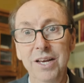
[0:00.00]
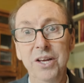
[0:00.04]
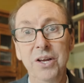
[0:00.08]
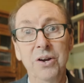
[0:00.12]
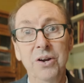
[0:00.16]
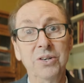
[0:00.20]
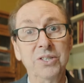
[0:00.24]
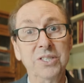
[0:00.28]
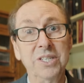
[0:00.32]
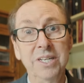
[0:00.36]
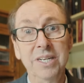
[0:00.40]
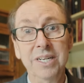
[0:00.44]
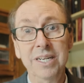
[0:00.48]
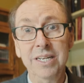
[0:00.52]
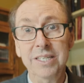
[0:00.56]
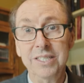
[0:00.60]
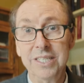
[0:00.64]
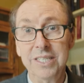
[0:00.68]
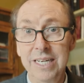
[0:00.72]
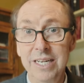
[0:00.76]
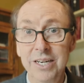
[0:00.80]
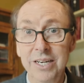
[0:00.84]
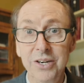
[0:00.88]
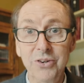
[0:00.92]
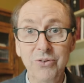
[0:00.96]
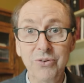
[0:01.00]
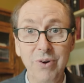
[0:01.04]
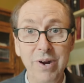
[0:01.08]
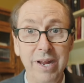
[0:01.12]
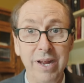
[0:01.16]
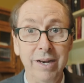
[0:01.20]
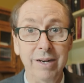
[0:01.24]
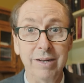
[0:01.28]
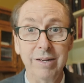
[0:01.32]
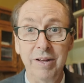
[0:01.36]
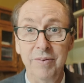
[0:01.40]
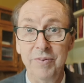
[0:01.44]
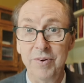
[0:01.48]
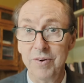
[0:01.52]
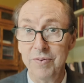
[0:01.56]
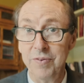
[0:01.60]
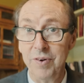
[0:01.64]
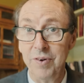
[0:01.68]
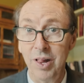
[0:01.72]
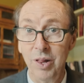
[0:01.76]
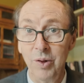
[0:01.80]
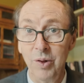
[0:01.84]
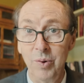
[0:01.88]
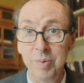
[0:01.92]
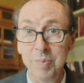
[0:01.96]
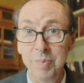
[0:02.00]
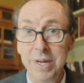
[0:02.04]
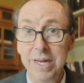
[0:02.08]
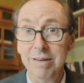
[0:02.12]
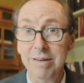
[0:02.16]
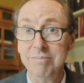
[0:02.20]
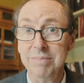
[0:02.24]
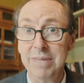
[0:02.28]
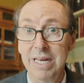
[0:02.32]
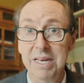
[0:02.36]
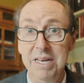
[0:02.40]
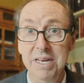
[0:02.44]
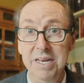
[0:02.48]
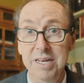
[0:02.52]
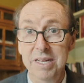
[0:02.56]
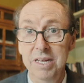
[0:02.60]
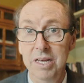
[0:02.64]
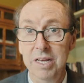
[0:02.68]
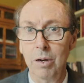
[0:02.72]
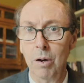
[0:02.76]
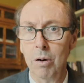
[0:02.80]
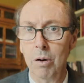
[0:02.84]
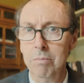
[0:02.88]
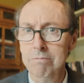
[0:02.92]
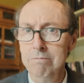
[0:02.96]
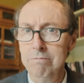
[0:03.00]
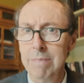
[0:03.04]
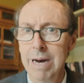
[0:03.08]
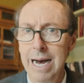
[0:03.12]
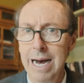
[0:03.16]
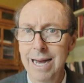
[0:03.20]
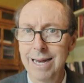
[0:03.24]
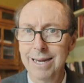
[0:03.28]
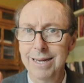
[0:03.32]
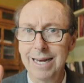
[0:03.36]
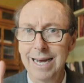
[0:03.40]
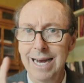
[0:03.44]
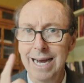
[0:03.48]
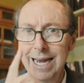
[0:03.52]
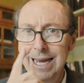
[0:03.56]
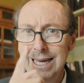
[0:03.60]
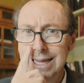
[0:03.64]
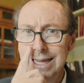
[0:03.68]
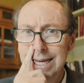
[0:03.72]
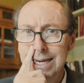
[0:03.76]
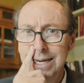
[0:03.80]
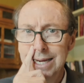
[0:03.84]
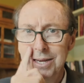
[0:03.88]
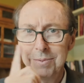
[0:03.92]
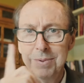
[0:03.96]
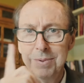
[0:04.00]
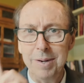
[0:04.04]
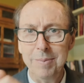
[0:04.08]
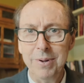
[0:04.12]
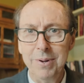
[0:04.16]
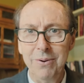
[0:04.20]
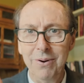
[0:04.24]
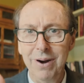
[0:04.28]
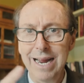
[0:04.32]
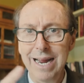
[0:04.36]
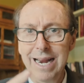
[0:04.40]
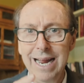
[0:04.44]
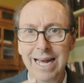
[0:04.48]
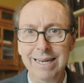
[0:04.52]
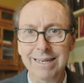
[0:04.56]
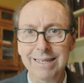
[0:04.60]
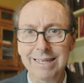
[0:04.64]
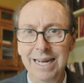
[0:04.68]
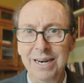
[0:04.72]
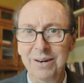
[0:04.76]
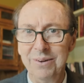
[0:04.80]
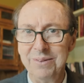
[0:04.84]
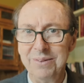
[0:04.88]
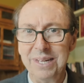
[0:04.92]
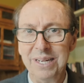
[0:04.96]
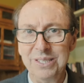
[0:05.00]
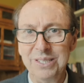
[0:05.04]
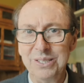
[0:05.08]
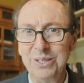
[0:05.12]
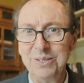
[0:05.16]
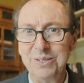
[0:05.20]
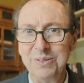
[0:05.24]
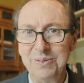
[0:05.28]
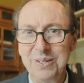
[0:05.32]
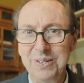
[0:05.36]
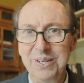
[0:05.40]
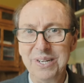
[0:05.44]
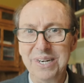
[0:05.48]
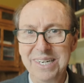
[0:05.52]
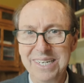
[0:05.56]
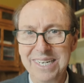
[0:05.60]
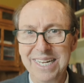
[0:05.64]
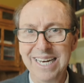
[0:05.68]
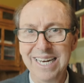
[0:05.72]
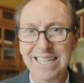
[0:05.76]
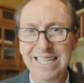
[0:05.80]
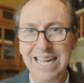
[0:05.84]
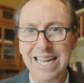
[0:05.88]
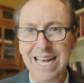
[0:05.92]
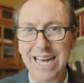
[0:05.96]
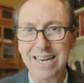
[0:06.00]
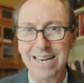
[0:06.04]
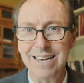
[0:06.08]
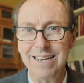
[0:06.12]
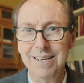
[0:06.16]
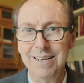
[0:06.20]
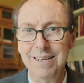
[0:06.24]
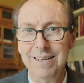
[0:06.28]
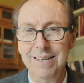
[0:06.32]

You're seeing, seeing a trend. If you're following me, you go, hmm, I, I think you might be right. I, I don't think Joseph could have done that.